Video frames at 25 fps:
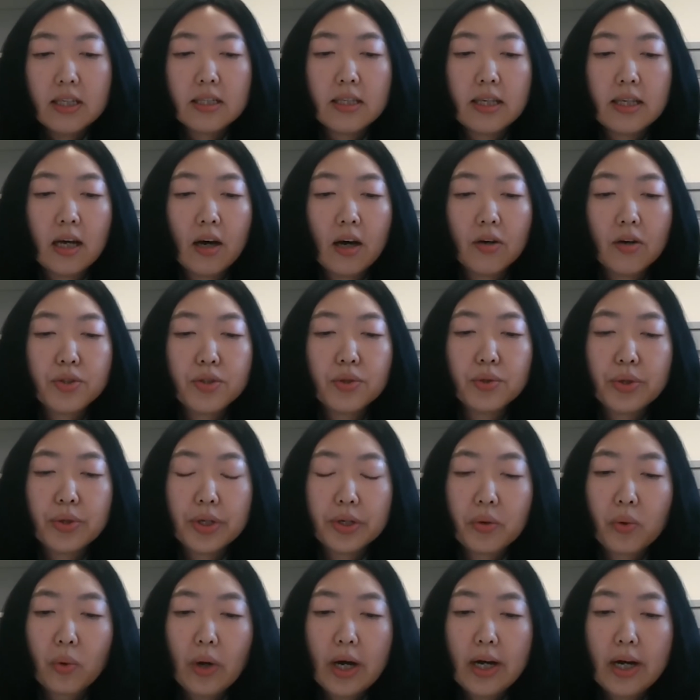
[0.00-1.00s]
They're also
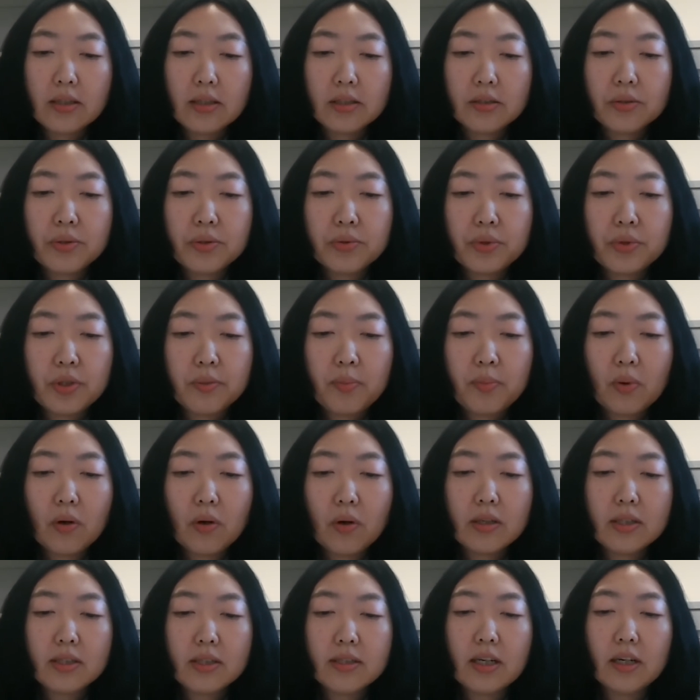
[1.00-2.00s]
required to
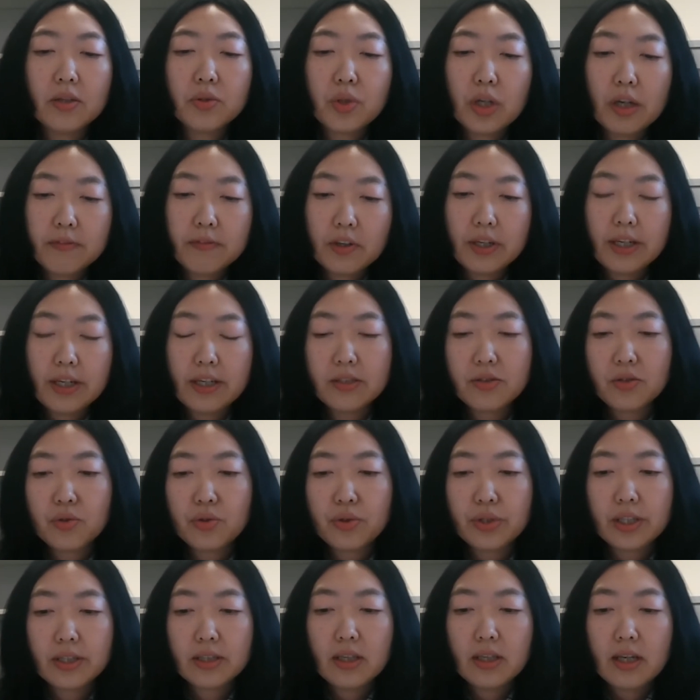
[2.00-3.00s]
report their travel
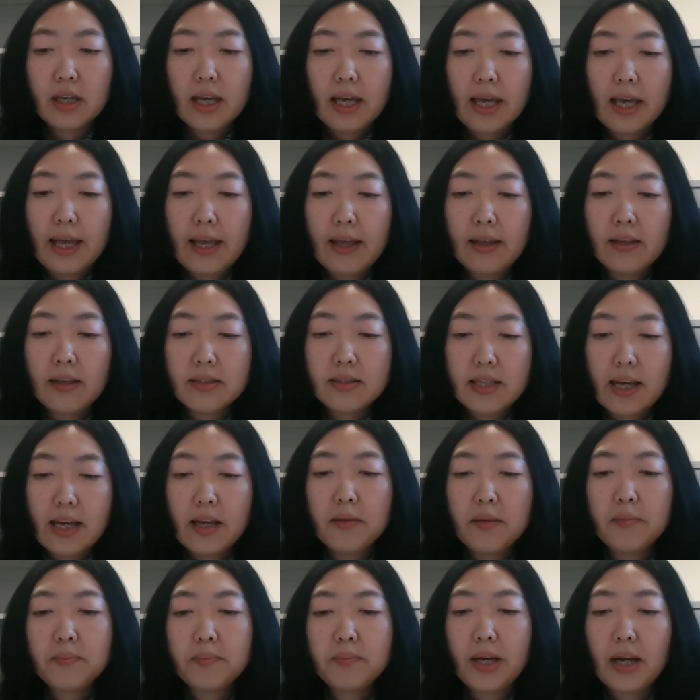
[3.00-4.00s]
history. And
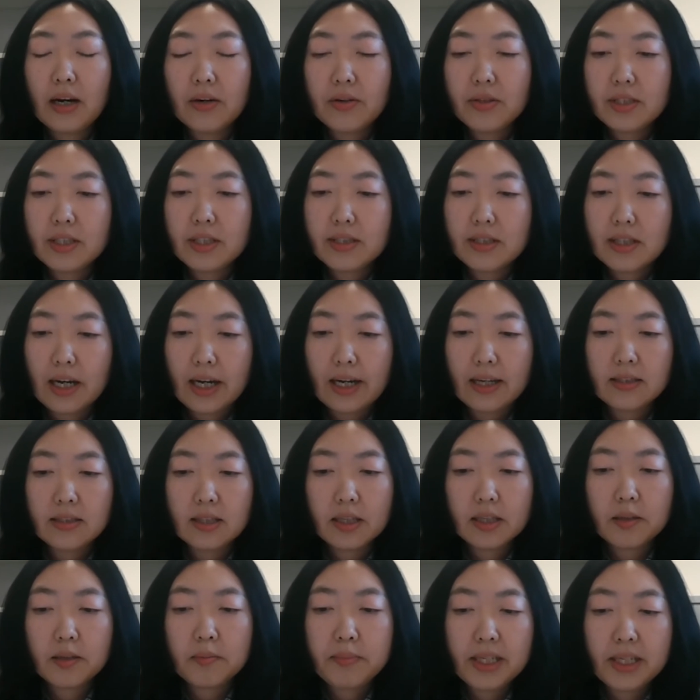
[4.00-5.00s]
then parents sign the
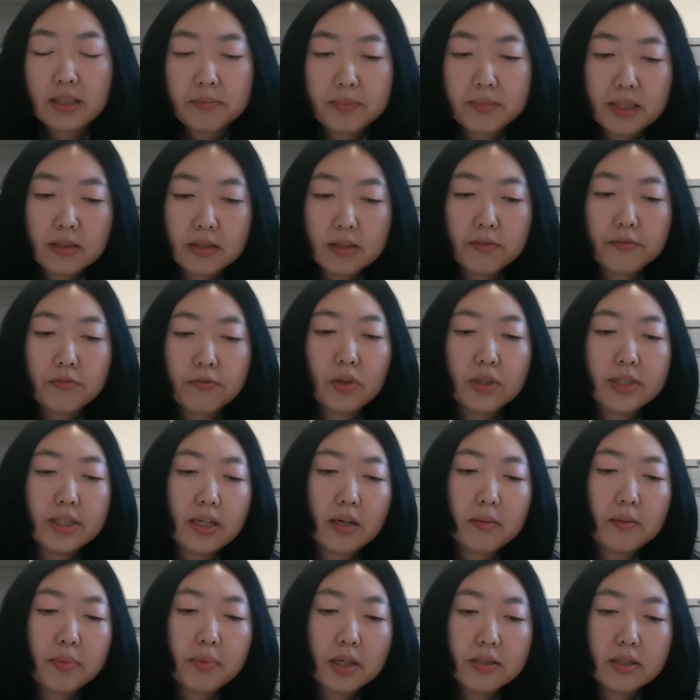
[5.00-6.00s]
commitment for
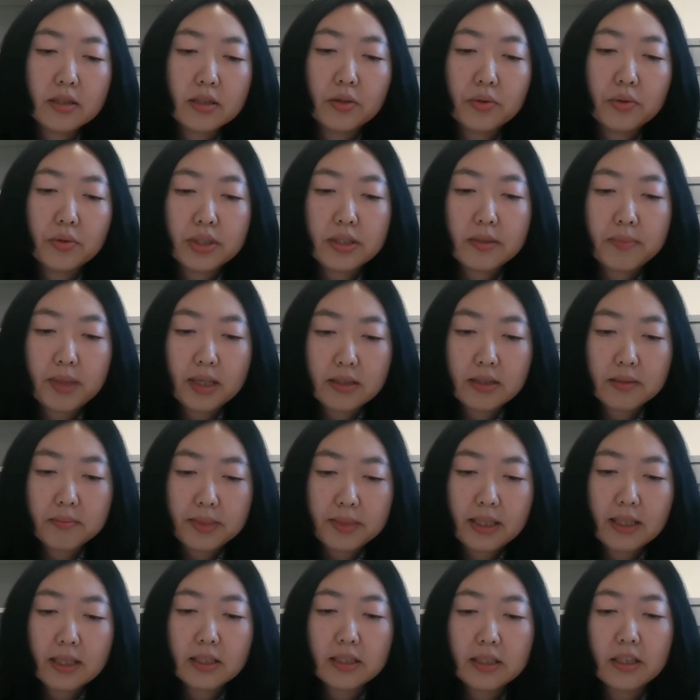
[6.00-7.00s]
their personal
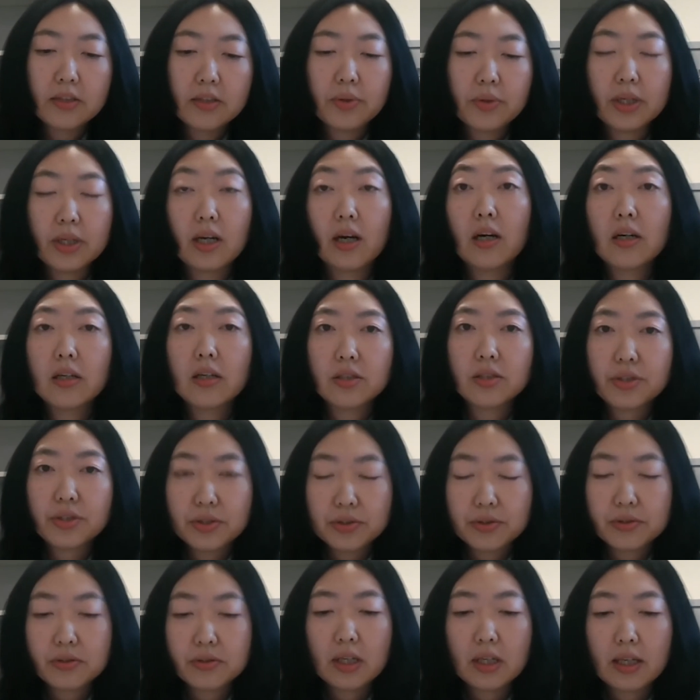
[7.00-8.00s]
responsibility regarding
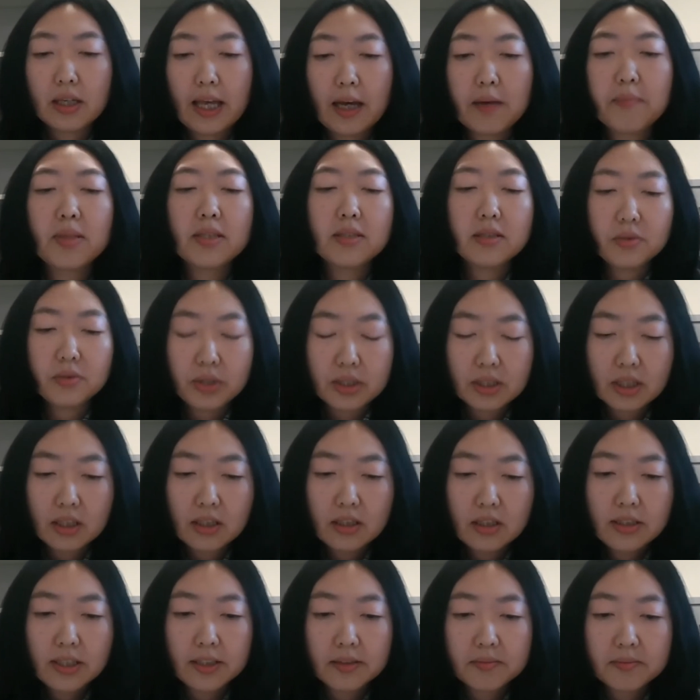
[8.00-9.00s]
campus
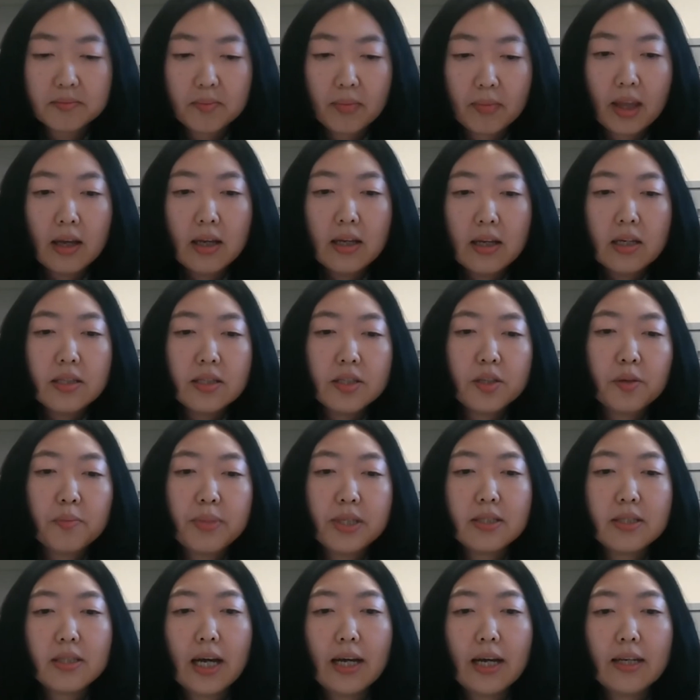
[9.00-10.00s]
returning. So
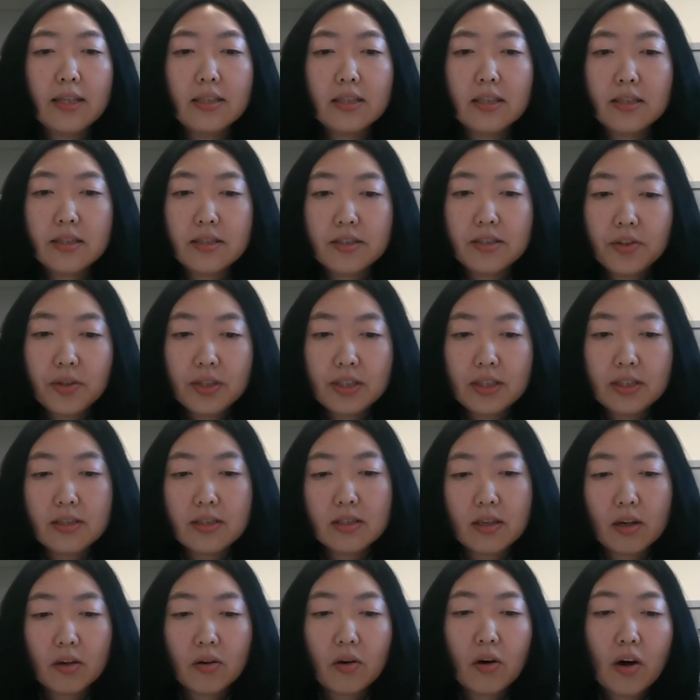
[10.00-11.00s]
besides the students,
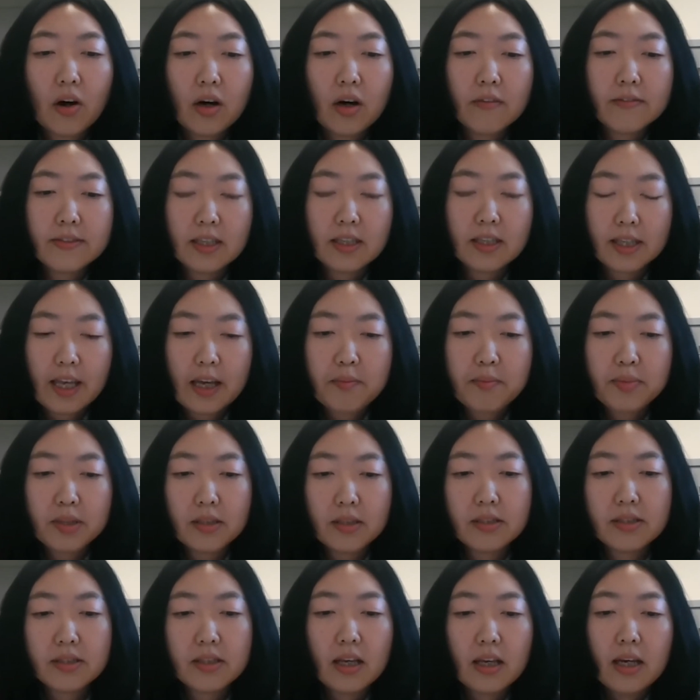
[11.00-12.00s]
the core of the
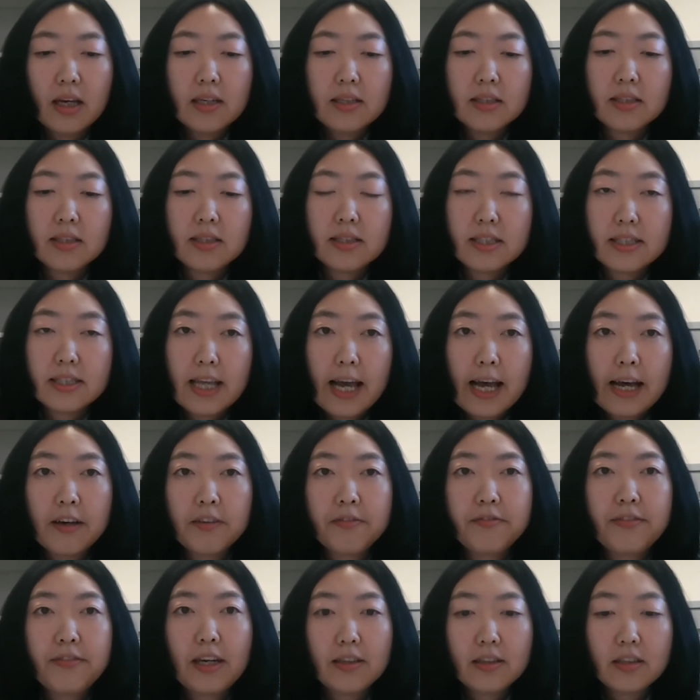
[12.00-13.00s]
campus, the
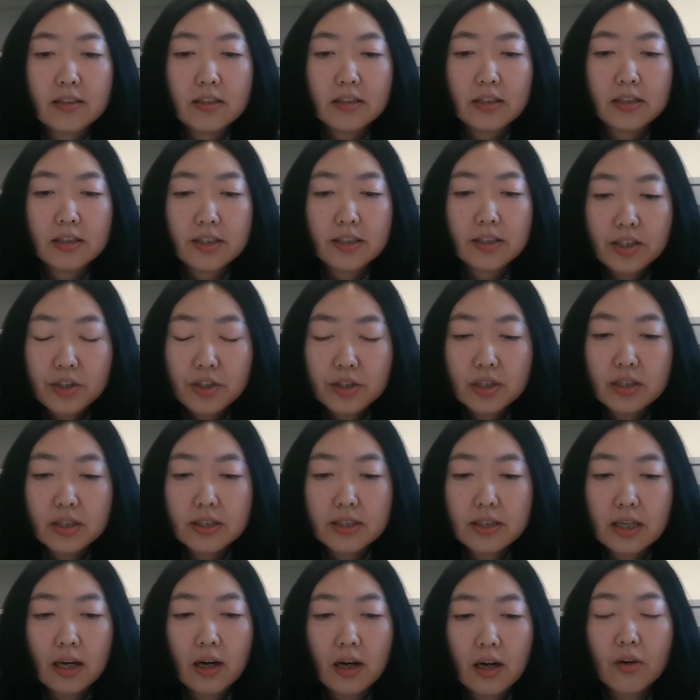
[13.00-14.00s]
staff and the
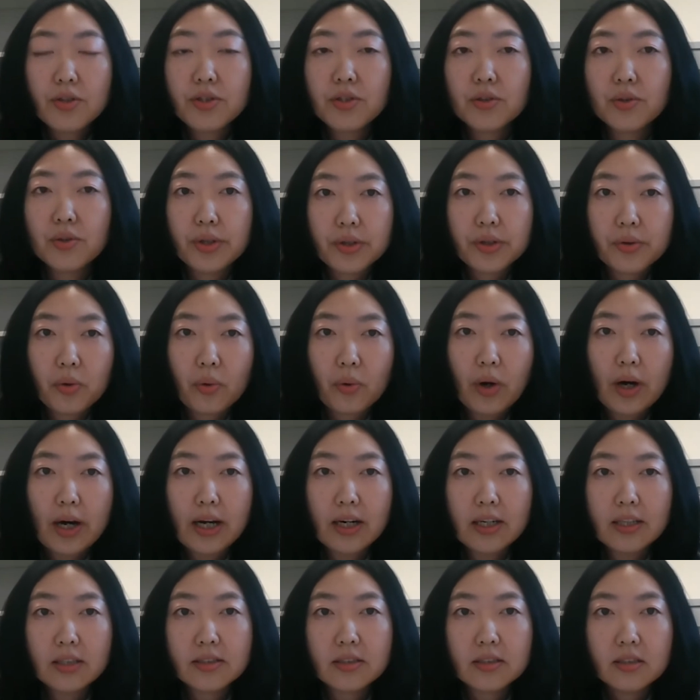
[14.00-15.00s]
teachers are also
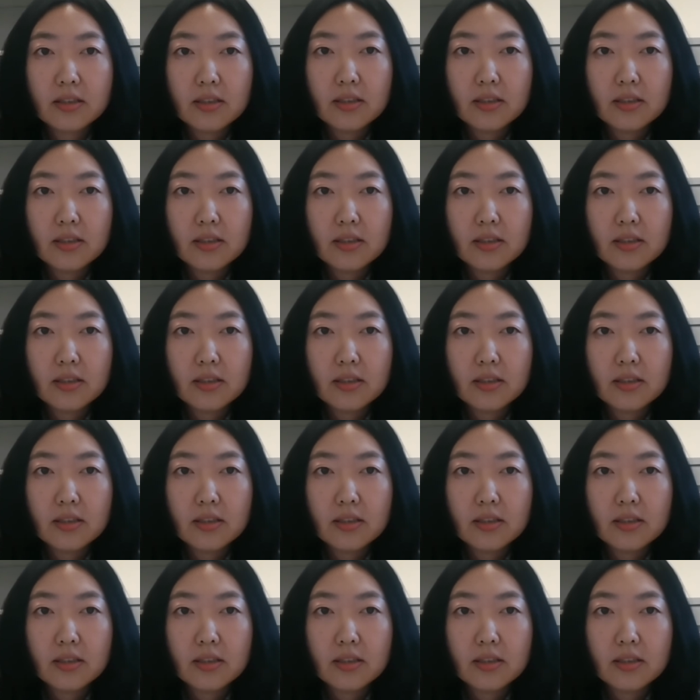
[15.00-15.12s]
required